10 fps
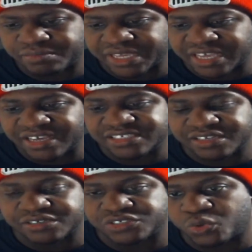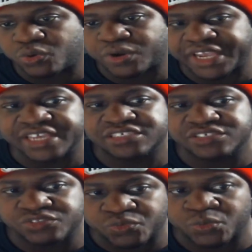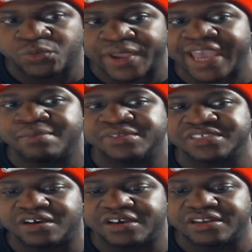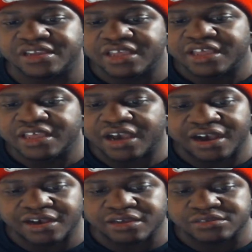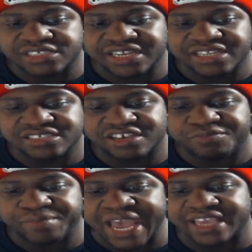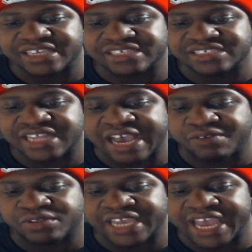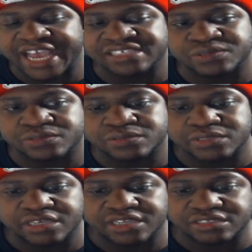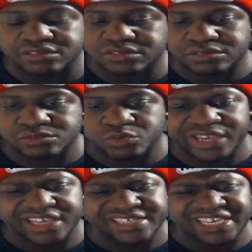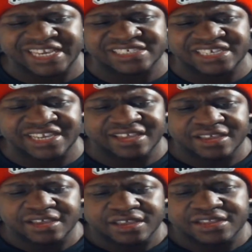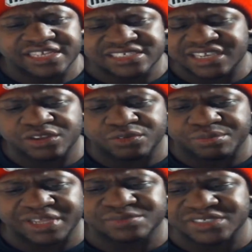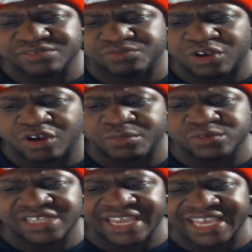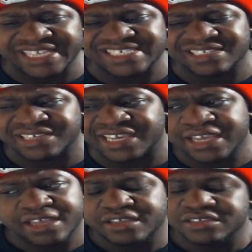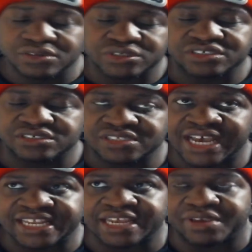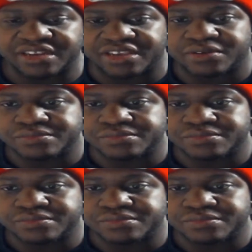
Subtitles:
because their store is through Amazon, Sending the stuff back is not really a hassle. It's quick, it's easy. They send you the replacements almost like instantly, so it's not that big a deal.